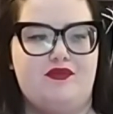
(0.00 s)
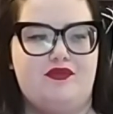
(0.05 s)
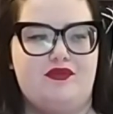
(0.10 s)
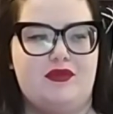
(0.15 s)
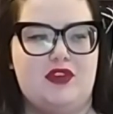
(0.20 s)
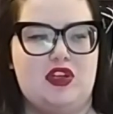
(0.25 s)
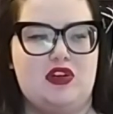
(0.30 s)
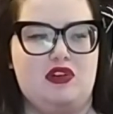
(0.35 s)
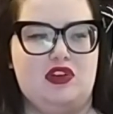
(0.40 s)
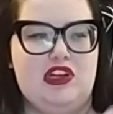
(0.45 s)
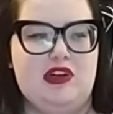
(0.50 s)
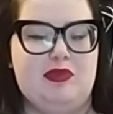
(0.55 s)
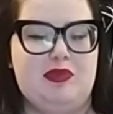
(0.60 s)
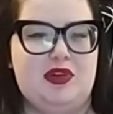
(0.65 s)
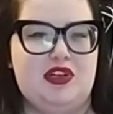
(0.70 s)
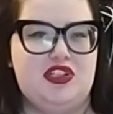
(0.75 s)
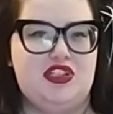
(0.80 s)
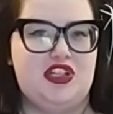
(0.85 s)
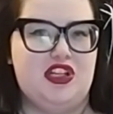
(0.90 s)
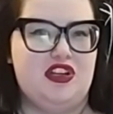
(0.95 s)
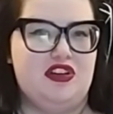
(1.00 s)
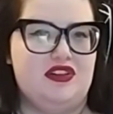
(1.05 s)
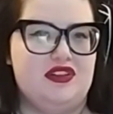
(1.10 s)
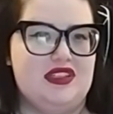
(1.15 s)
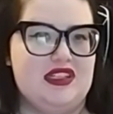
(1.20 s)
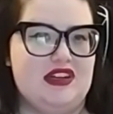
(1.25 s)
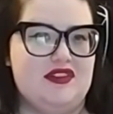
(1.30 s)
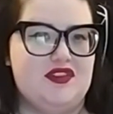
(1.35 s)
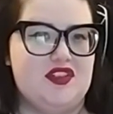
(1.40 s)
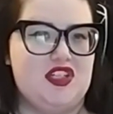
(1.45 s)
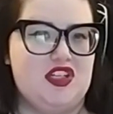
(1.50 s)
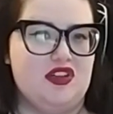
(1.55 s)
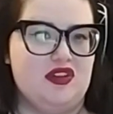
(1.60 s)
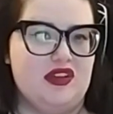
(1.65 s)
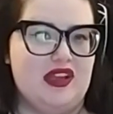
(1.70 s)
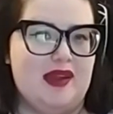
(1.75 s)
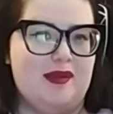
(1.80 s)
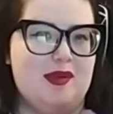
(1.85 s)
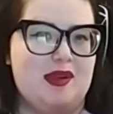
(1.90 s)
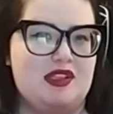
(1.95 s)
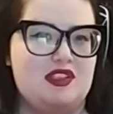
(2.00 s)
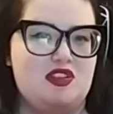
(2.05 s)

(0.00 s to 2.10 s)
you know, you're pushing yourself to your limit.